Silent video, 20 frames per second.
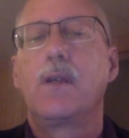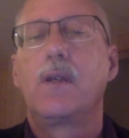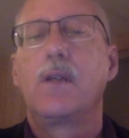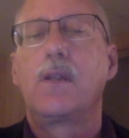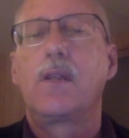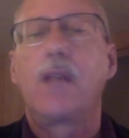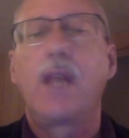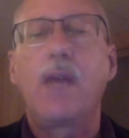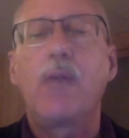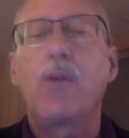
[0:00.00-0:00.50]

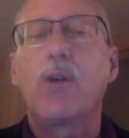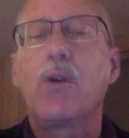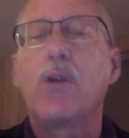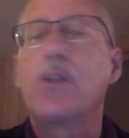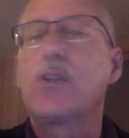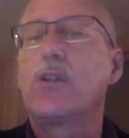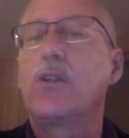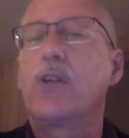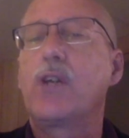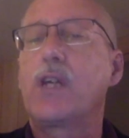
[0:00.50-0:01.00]
Today we're going
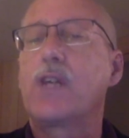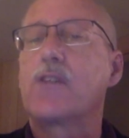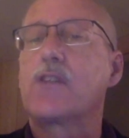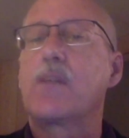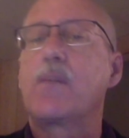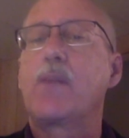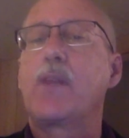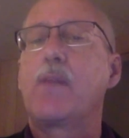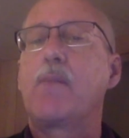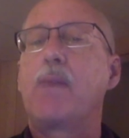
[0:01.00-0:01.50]
to look at
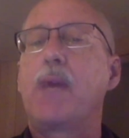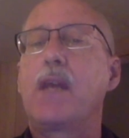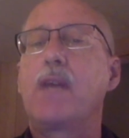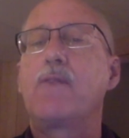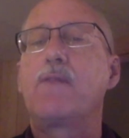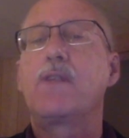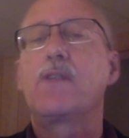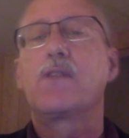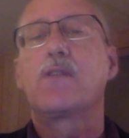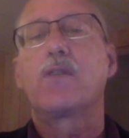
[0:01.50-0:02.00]
some of the
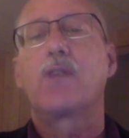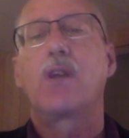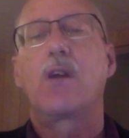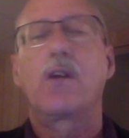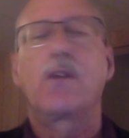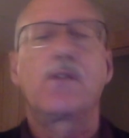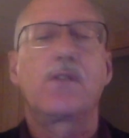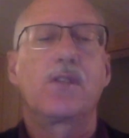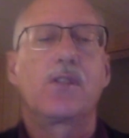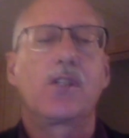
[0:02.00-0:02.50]
benefits of an
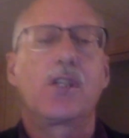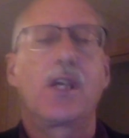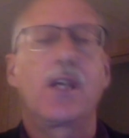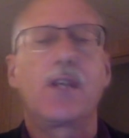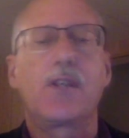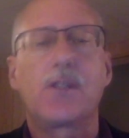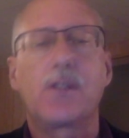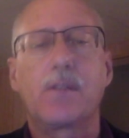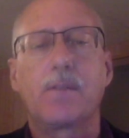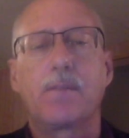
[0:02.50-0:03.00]
arts
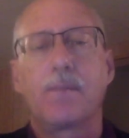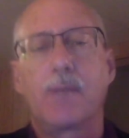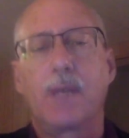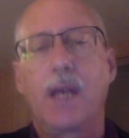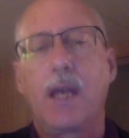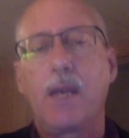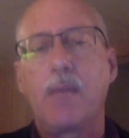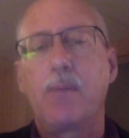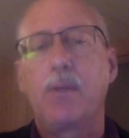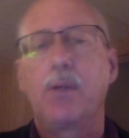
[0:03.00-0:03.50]
education.
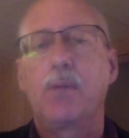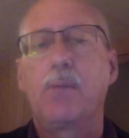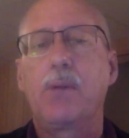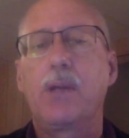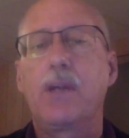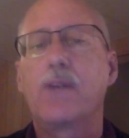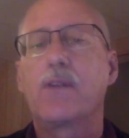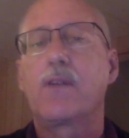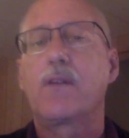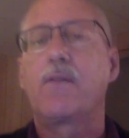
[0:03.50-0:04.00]
I am Bill
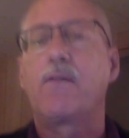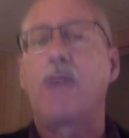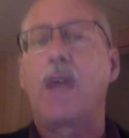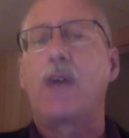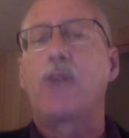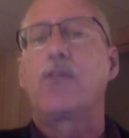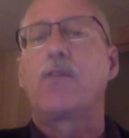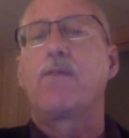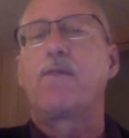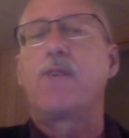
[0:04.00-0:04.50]
Briggs. I'm the
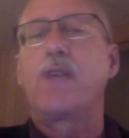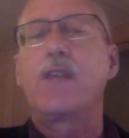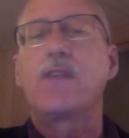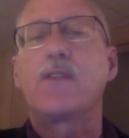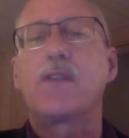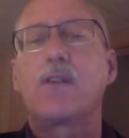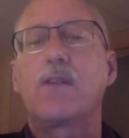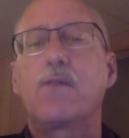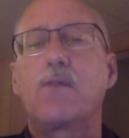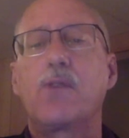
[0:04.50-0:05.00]
founder of Faith
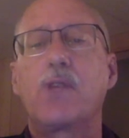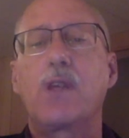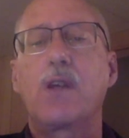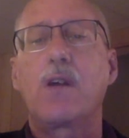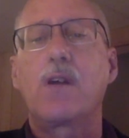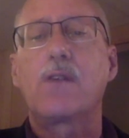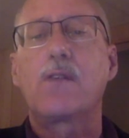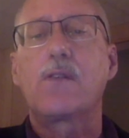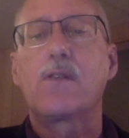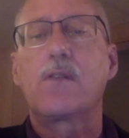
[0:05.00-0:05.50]
Center for the
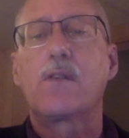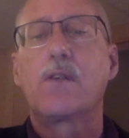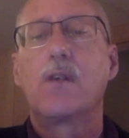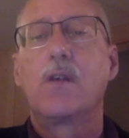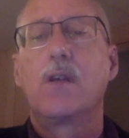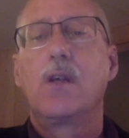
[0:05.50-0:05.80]
Arts.